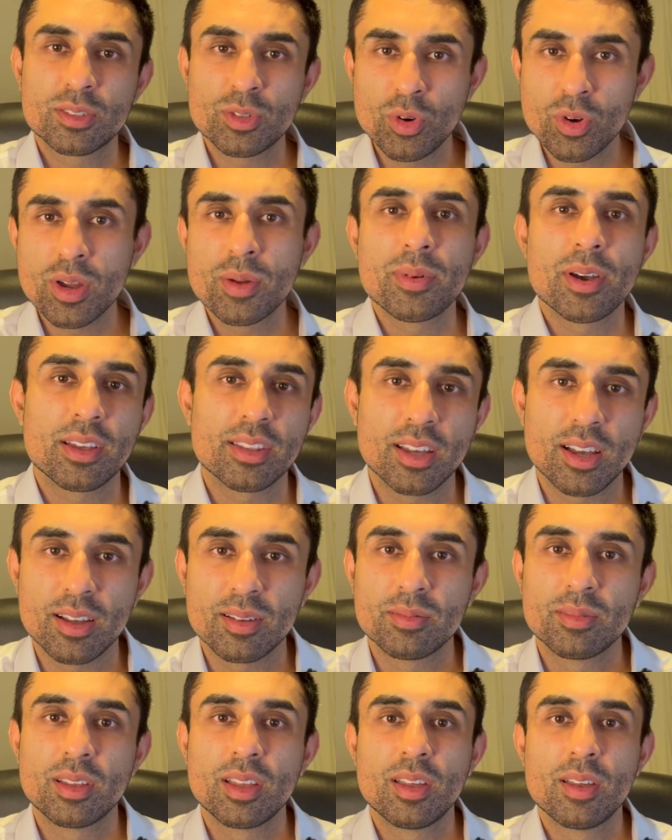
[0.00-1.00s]
Talk about
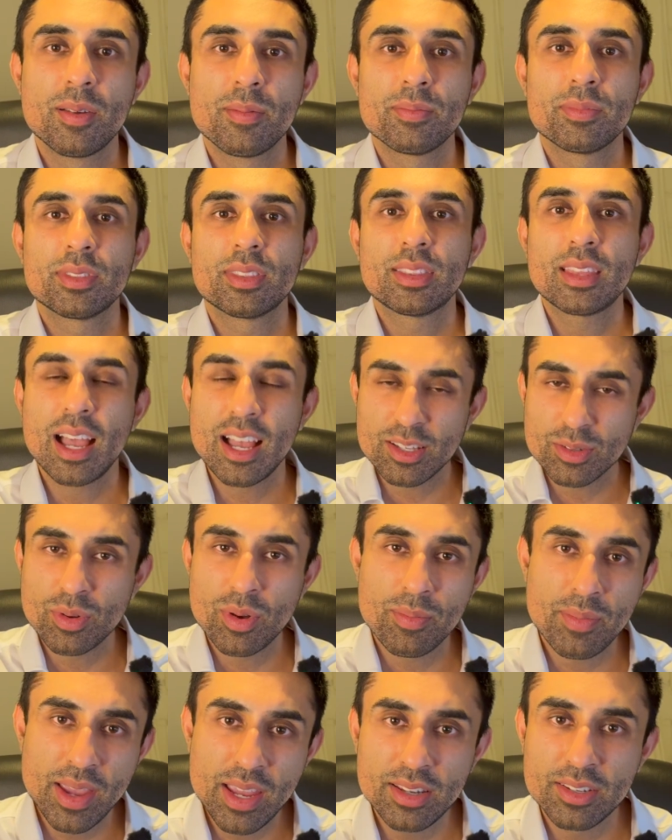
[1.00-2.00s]
that. That's
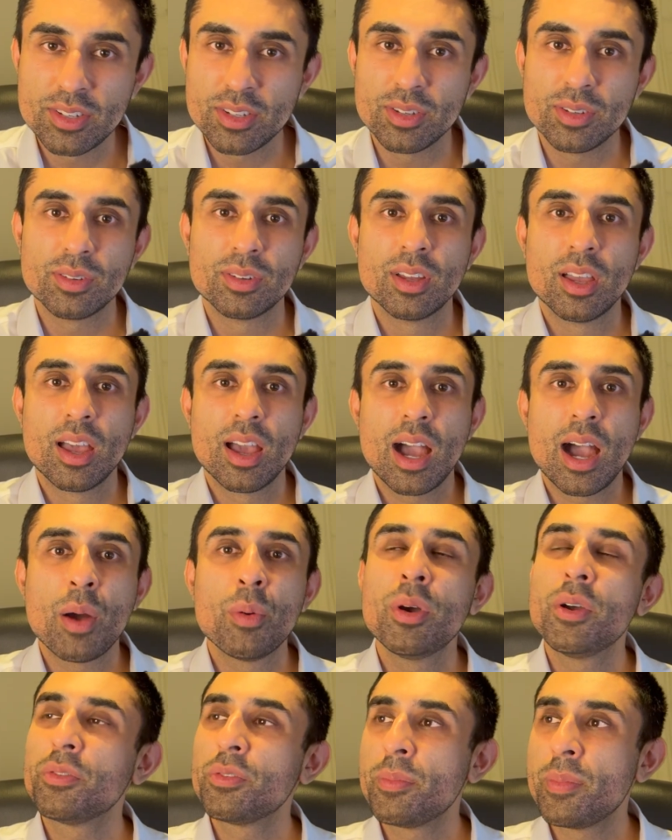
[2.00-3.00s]
what made you. I
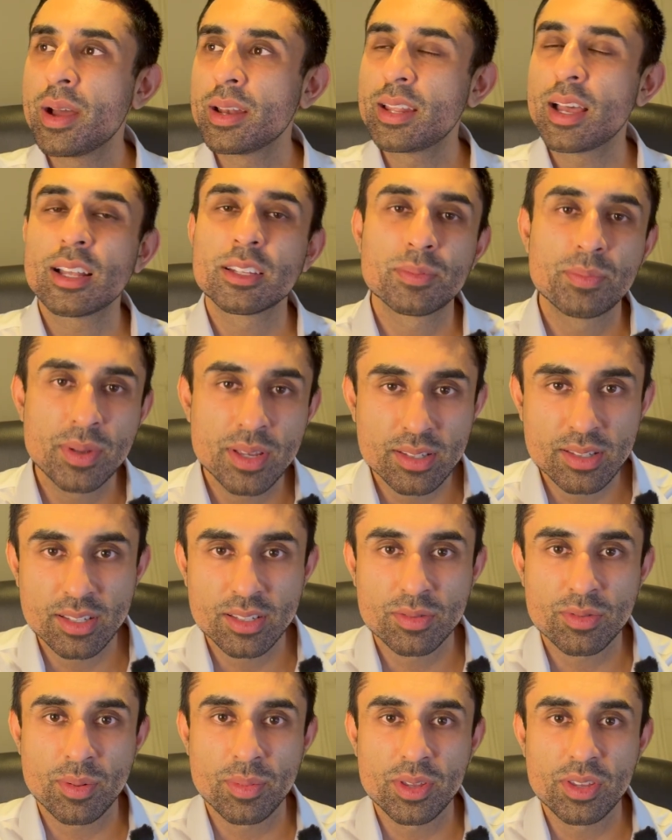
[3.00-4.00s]
worked for my dad's
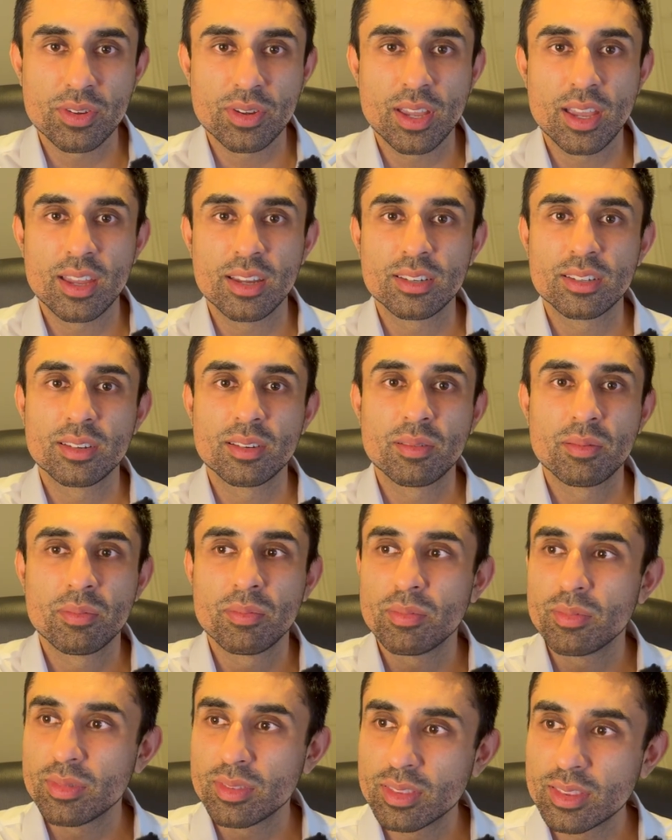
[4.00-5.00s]
business from a young age.
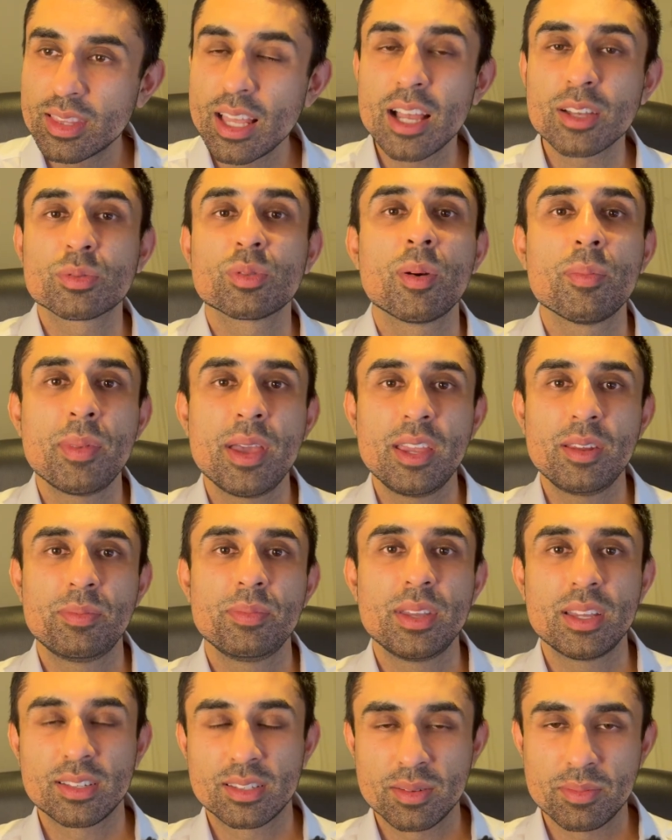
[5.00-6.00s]
That's what made
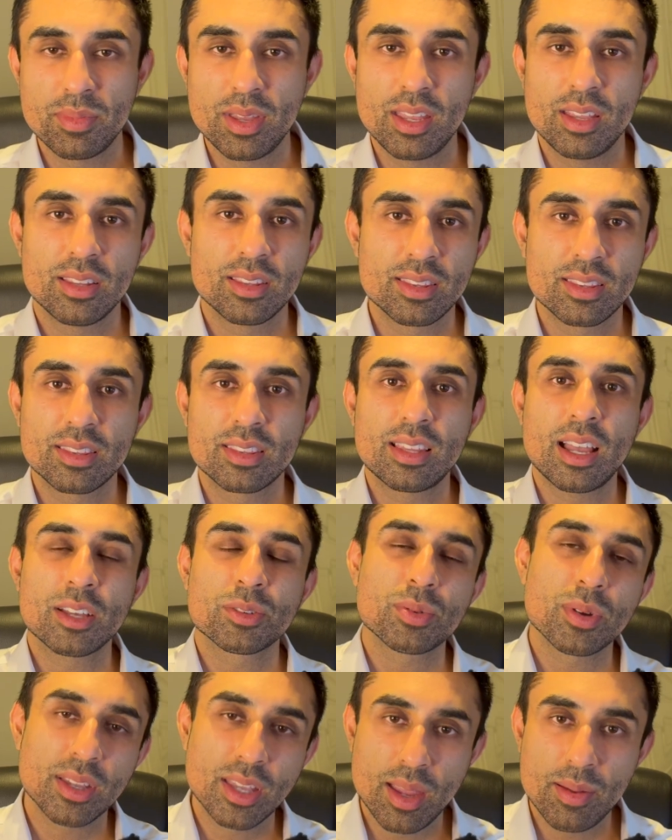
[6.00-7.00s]
me into me.
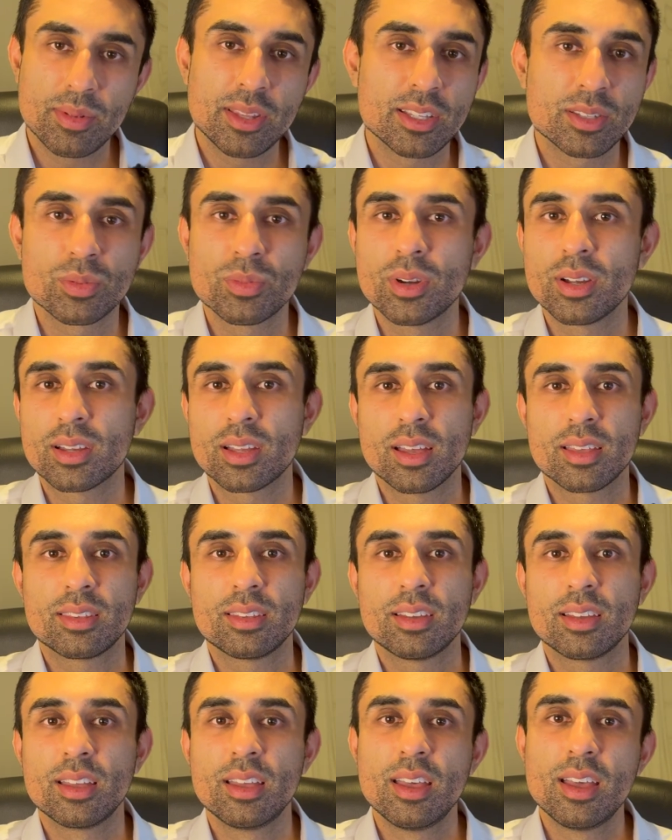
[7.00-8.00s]
That's what gave me this work
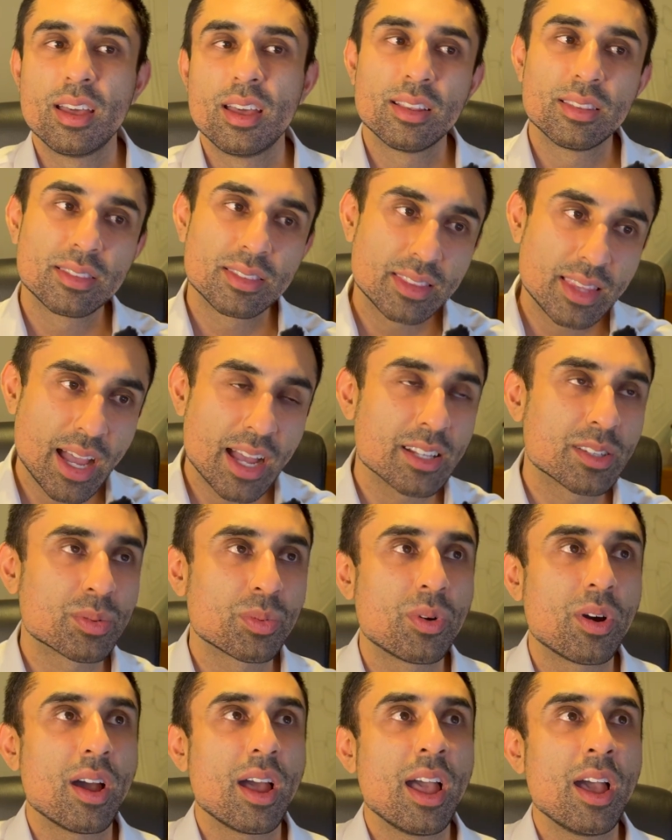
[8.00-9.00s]
ethic. That's
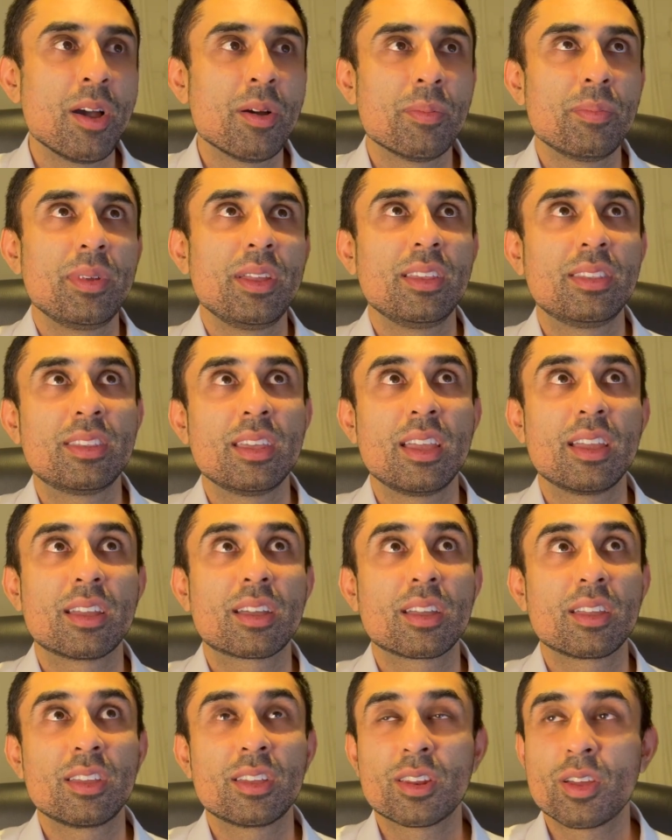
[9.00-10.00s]
what helped me
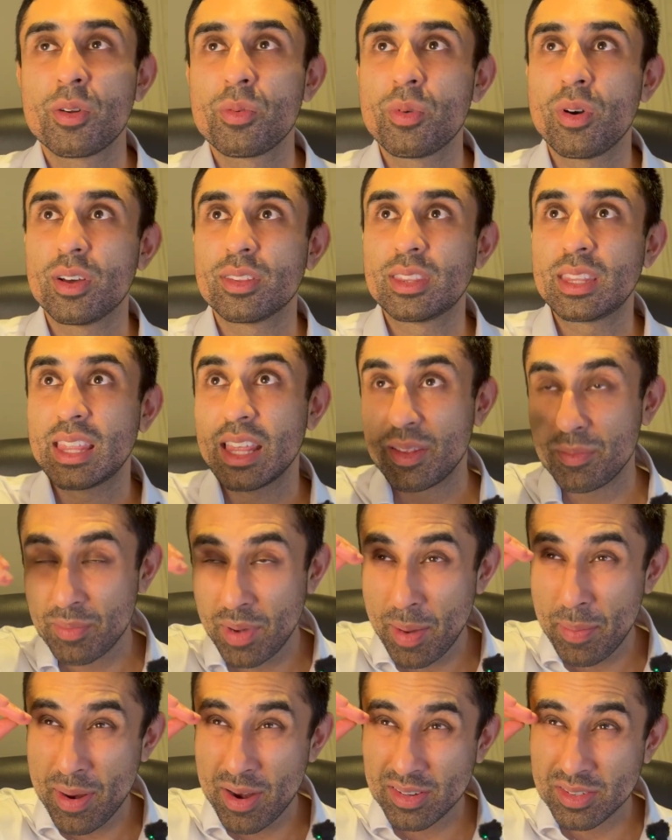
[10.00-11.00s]
think, you know what,
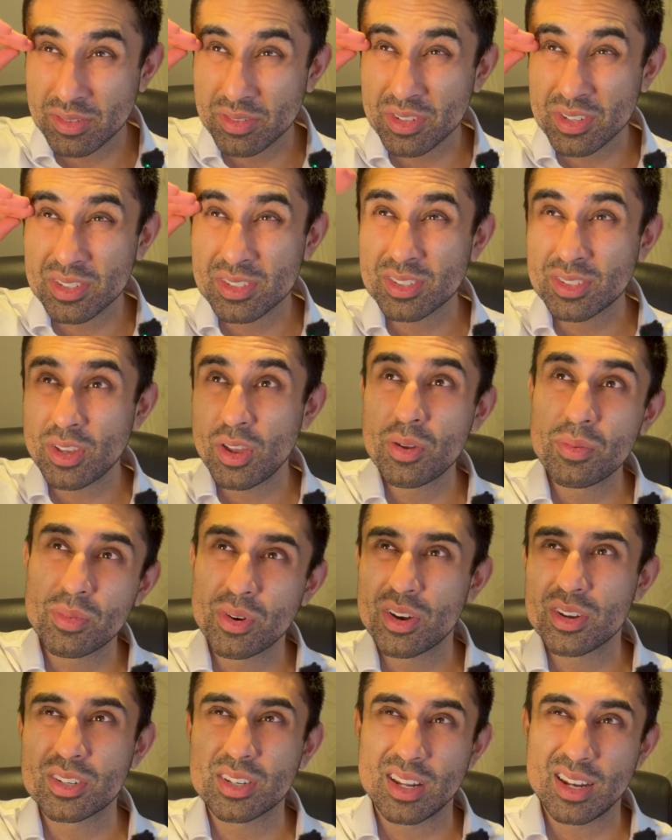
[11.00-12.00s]
my parents have done so
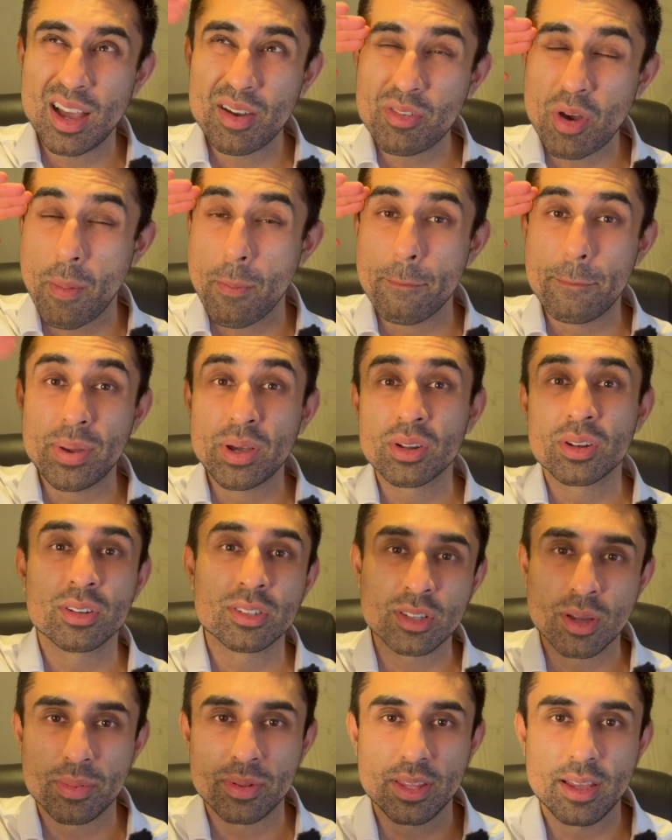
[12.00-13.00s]
much and I've got to build on
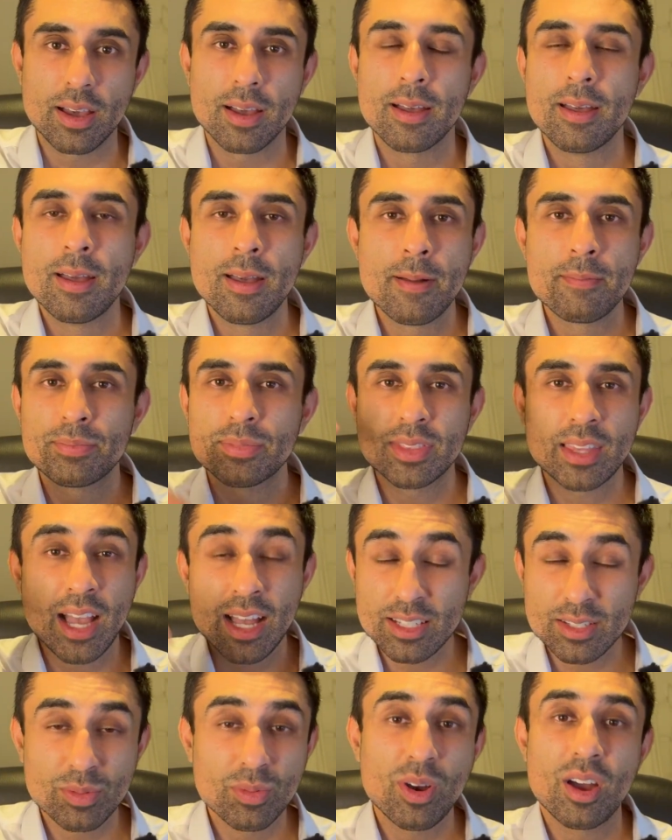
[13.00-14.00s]
top of that.
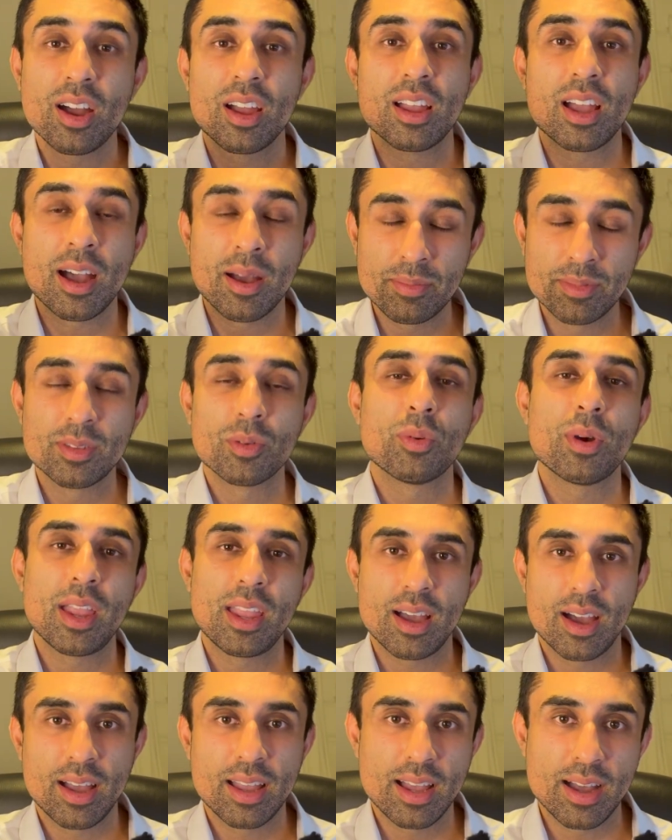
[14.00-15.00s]
That's why I'm the
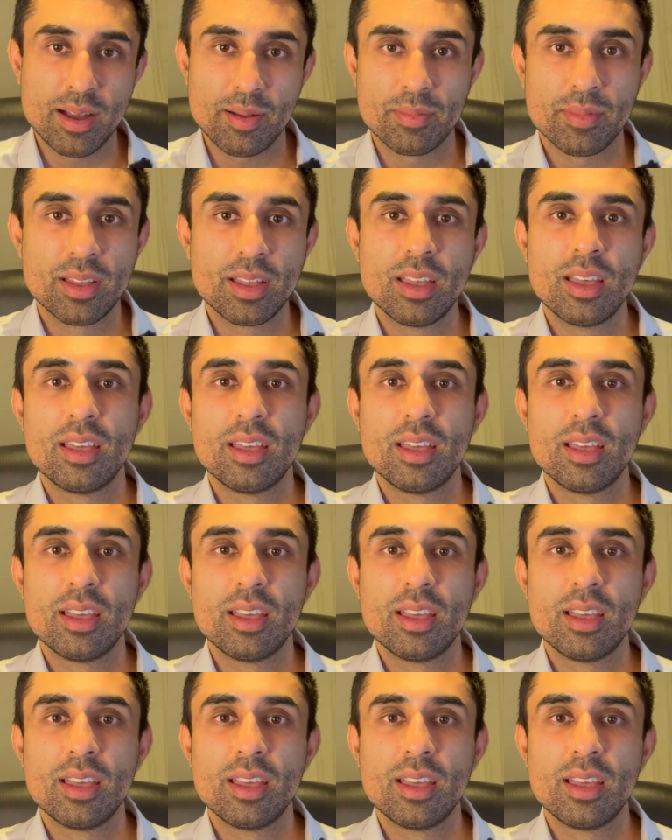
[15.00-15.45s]
way I am.